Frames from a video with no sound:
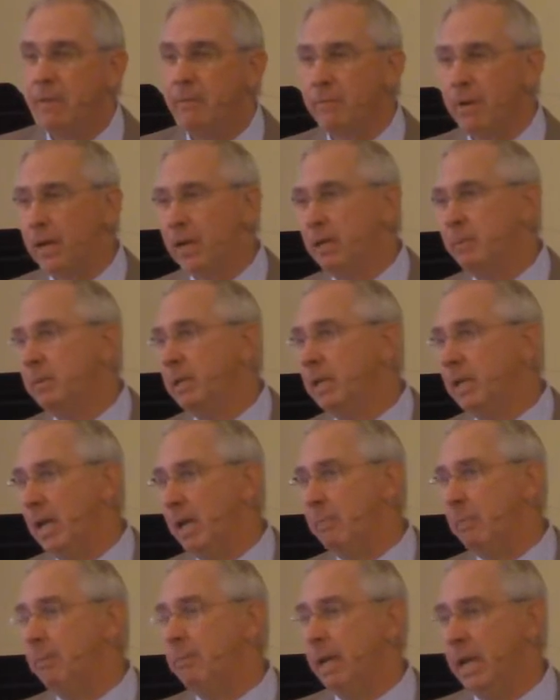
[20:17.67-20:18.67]
finally
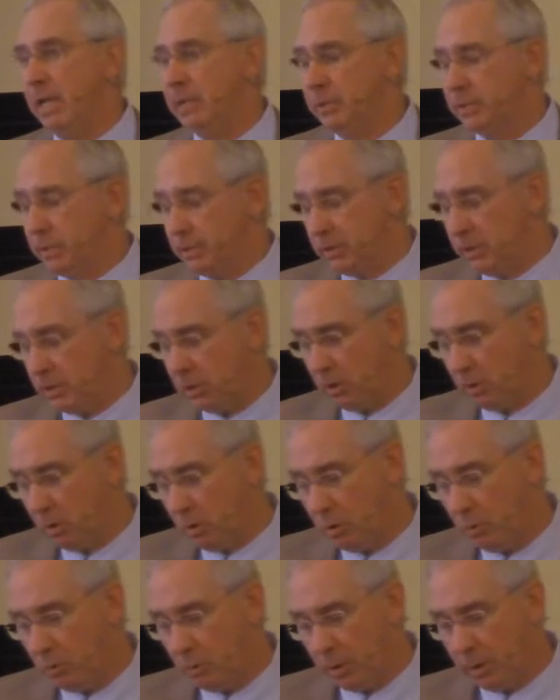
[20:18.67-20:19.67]
became a pastor to the
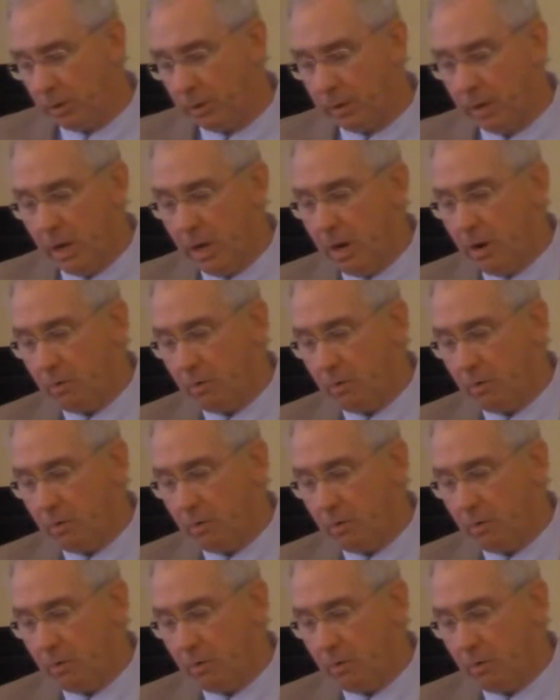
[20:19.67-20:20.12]
whole world,